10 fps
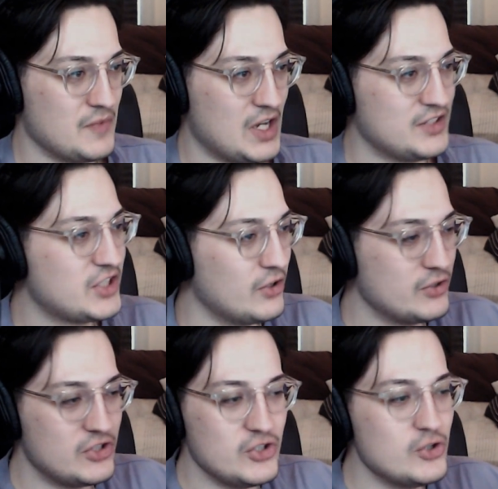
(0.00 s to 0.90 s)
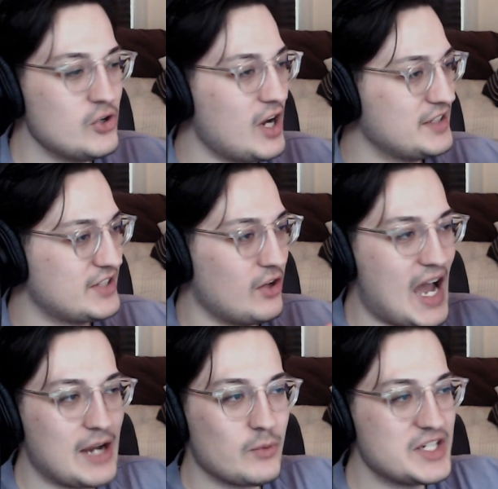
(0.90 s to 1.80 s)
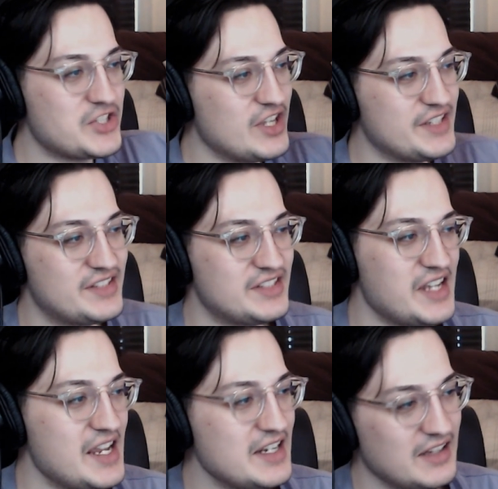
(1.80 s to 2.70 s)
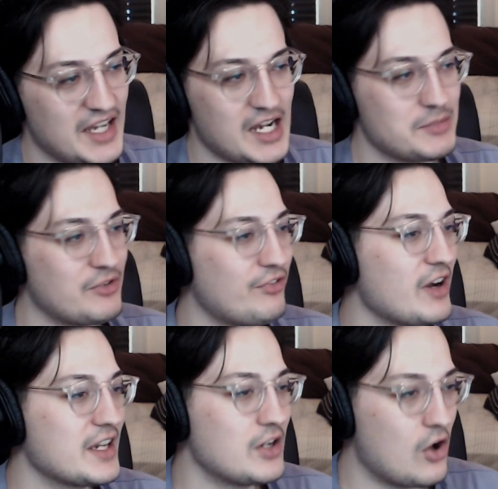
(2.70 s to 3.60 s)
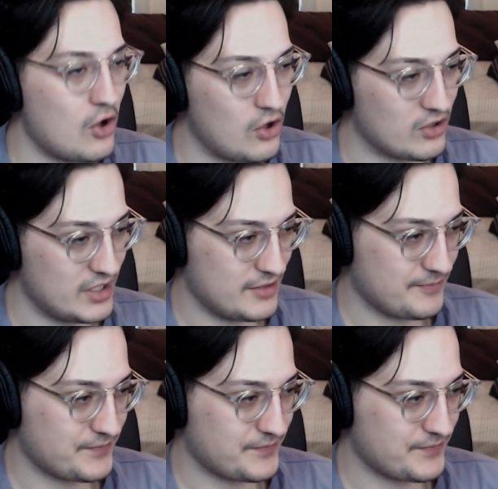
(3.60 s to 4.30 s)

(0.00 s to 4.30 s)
Until you, until I reach this state, like I'm the fucking Hulk.